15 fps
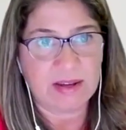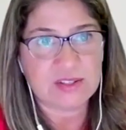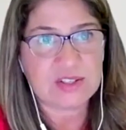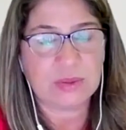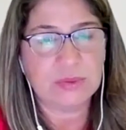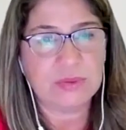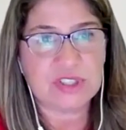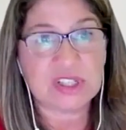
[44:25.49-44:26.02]

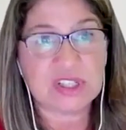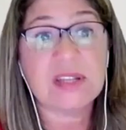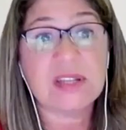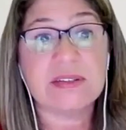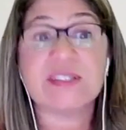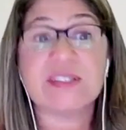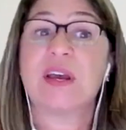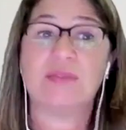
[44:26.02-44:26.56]
So just the
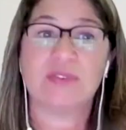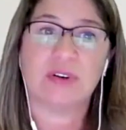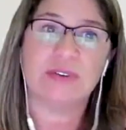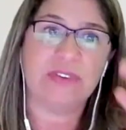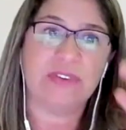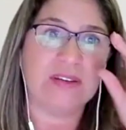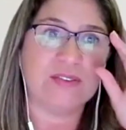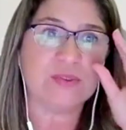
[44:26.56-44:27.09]
discovery
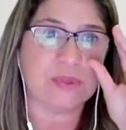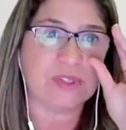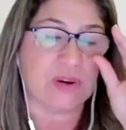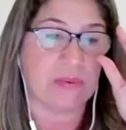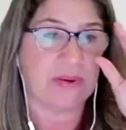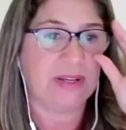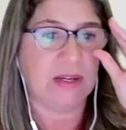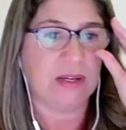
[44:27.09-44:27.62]
phase was
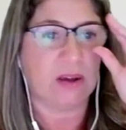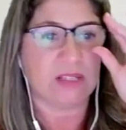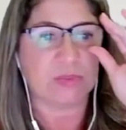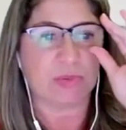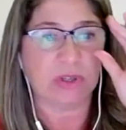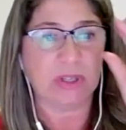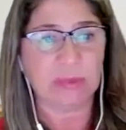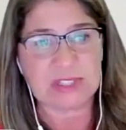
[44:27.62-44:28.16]
already cost
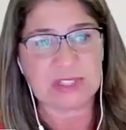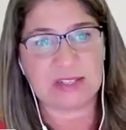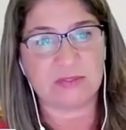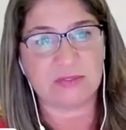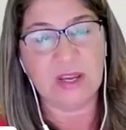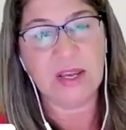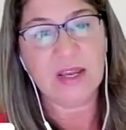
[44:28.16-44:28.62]
prohibitive.